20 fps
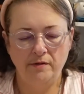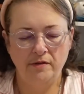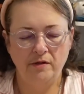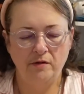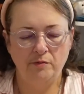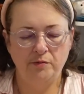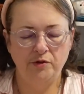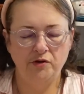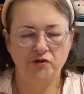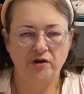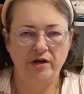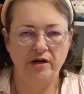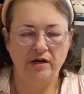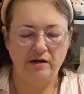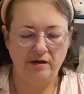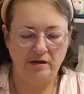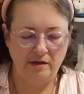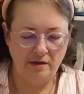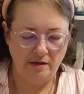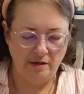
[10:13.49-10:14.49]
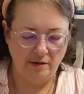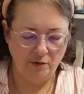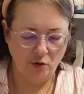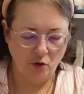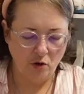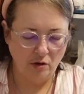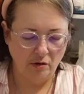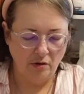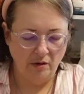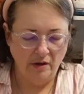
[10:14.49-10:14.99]
You know, put your hand in, and
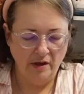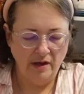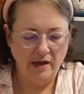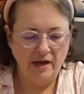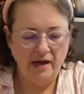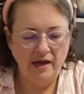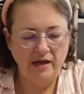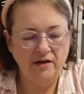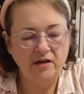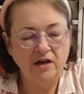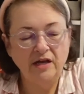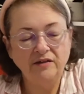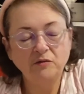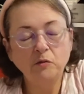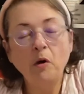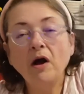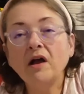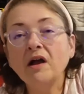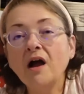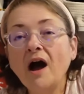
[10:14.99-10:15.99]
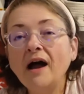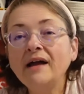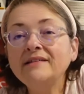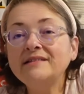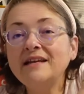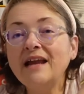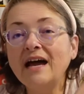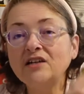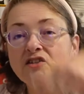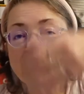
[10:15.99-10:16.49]
and guess what, guys?
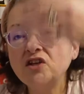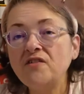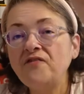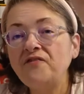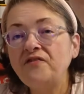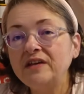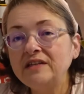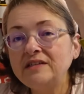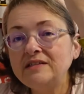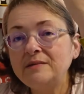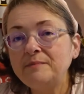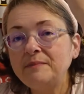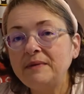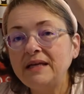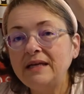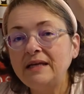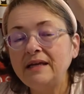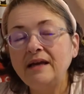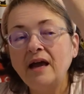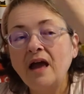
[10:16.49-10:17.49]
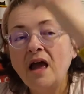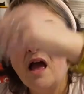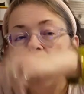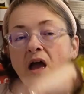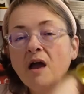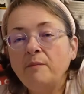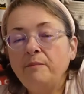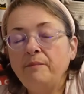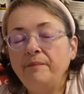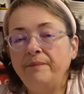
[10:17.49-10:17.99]
It actually fits me,
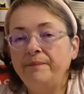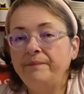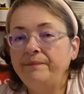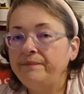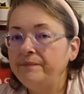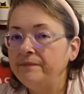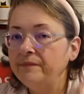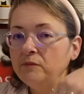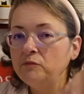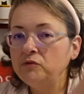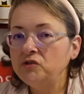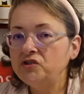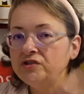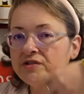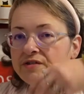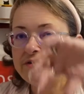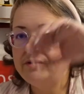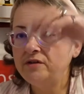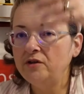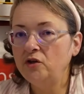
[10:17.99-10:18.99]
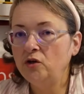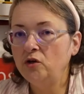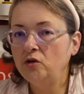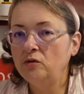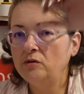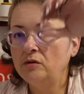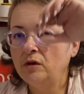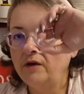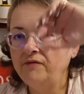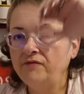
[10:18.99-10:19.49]
which is, you
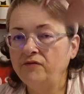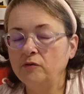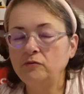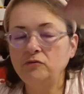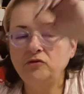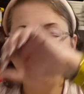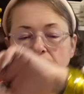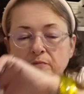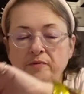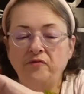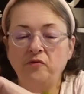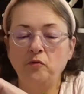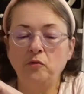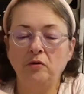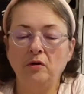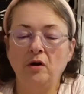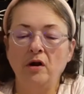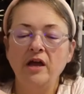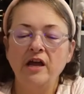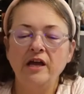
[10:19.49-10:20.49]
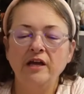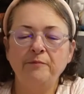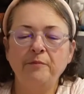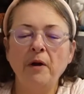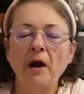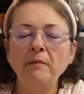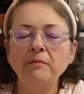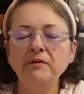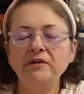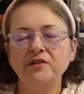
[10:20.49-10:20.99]
know, I've told you before, it
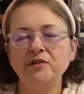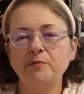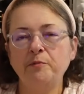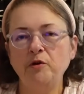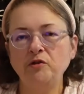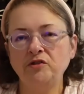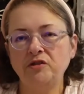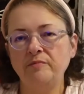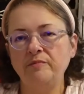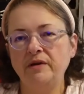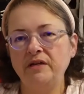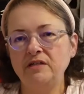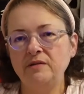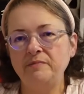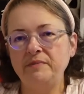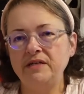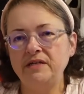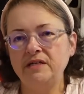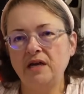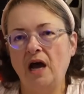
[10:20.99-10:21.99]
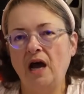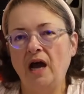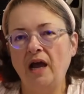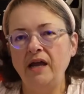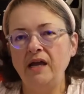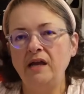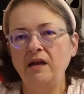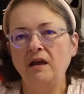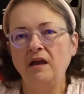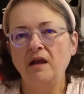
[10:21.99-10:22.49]
probably is supposed to meant to be
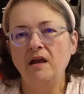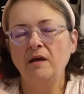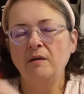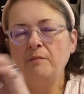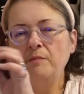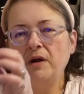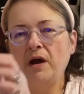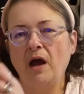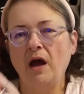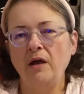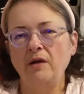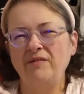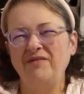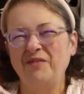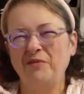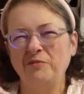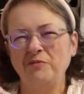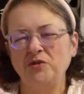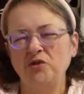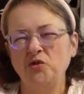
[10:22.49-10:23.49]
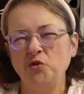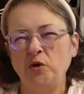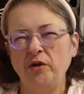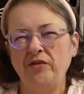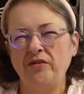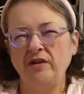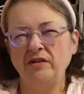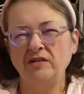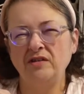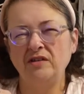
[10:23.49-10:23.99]
tight, but I don't enjoy
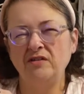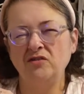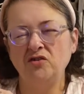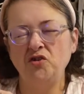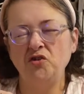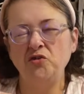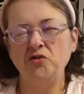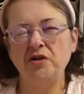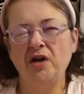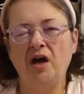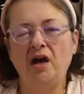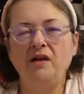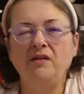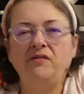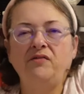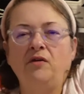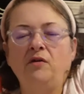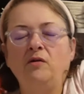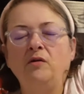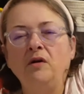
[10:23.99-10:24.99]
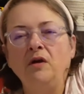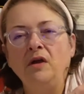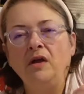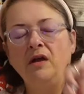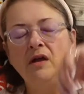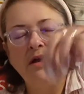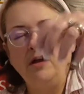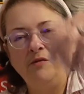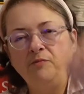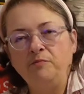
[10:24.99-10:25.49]
things that are too tight. So
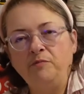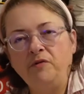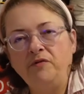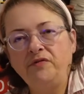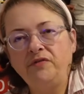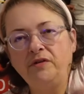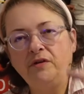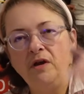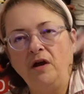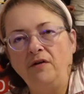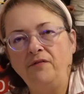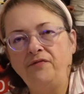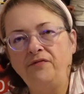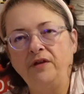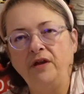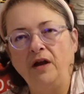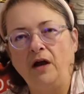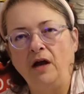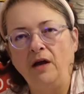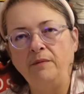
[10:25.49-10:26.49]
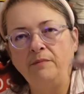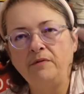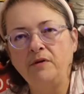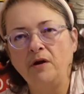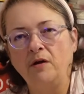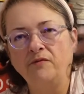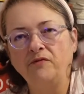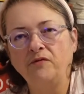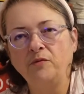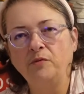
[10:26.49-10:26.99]
it moves enough that I'm
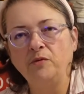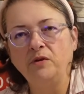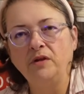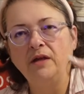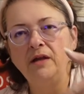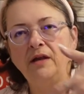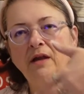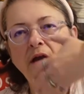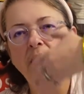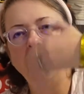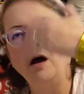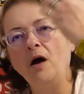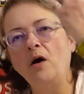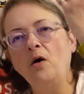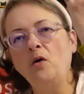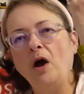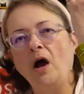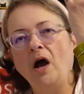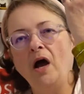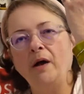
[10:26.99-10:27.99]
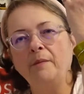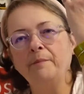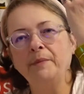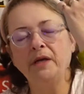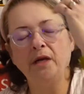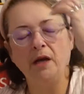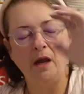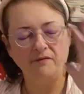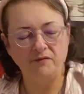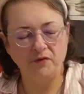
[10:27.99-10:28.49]
comfortable in it. Oh, I'm
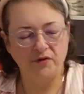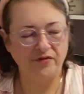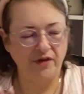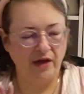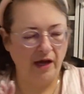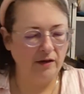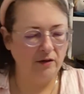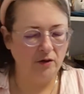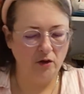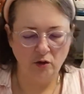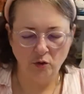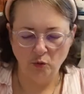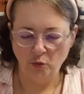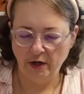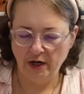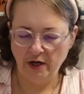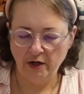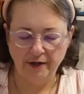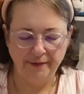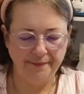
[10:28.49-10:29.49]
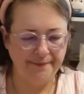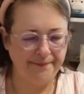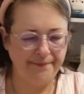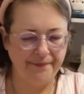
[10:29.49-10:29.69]
in love with that. Gonna wear it.